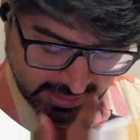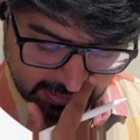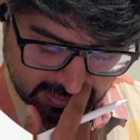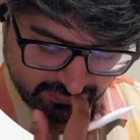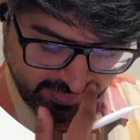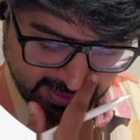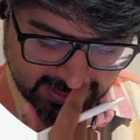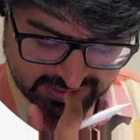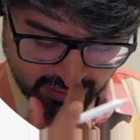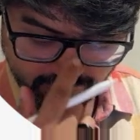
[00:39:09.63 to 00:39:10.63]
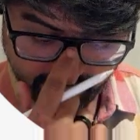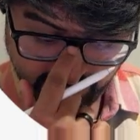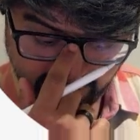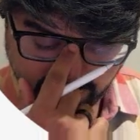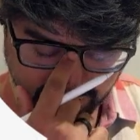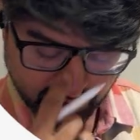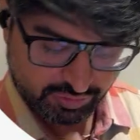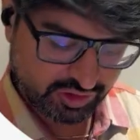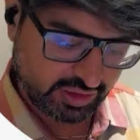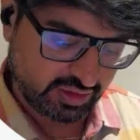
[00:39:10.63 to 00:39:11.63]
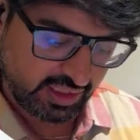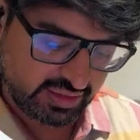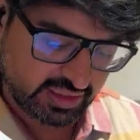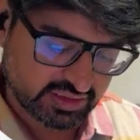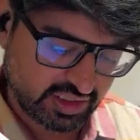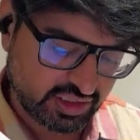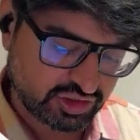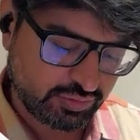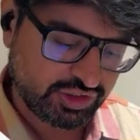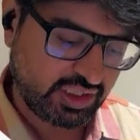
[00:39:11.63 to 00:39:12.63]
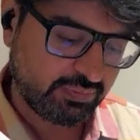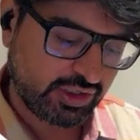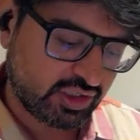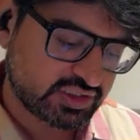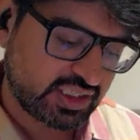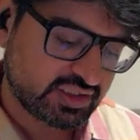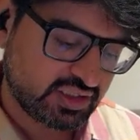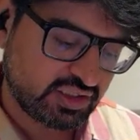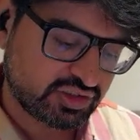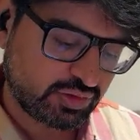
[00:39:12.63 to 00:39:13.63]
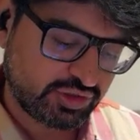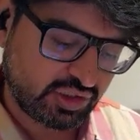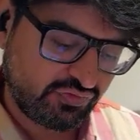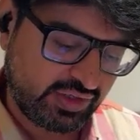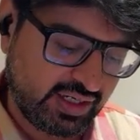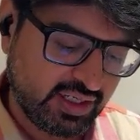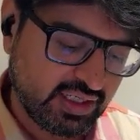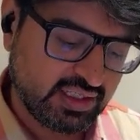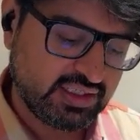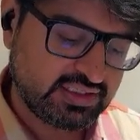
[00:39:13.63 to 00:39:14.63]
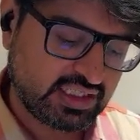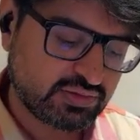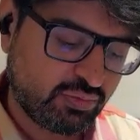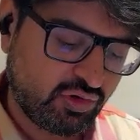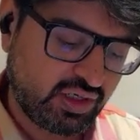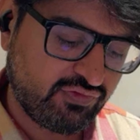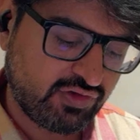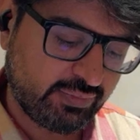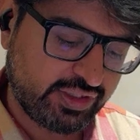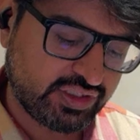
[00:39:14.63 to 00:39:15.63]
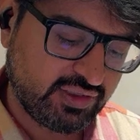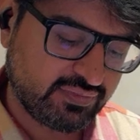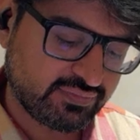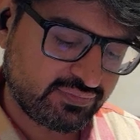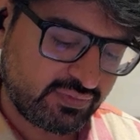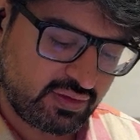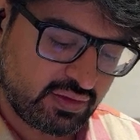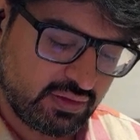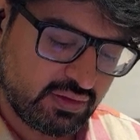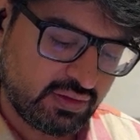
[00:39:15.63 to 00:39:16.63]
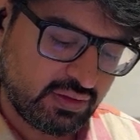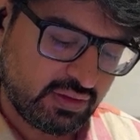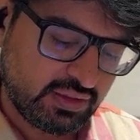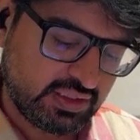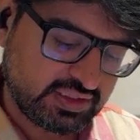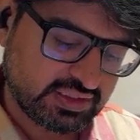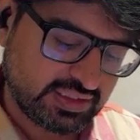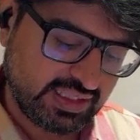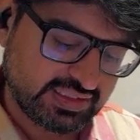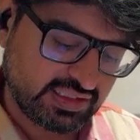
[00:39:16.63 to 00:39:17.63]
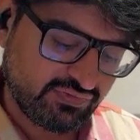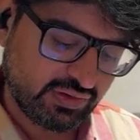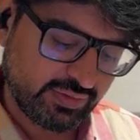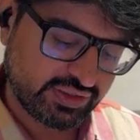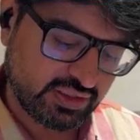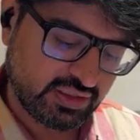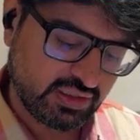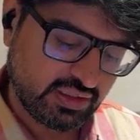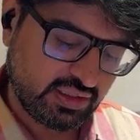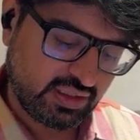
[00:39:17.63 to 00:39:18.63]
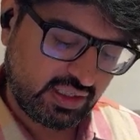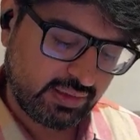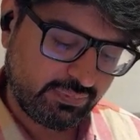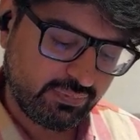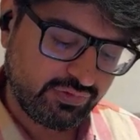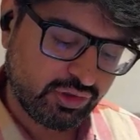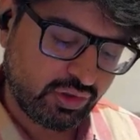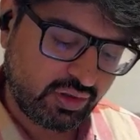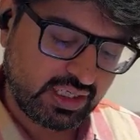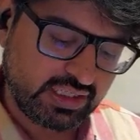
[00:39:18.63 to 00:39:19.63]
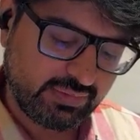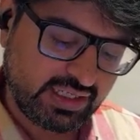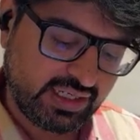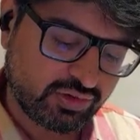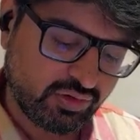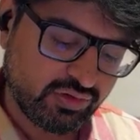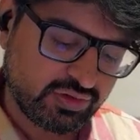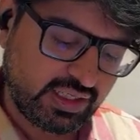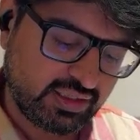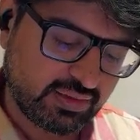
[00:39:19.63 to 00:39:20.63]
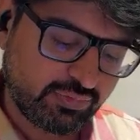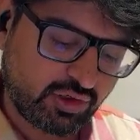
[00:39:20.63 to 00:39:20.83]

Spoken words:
but the fat is now redistributed, right? There is redistribution, and because there is redistribution of fat, this has more inflammation, this has less inflammation. And ultimately I told you that the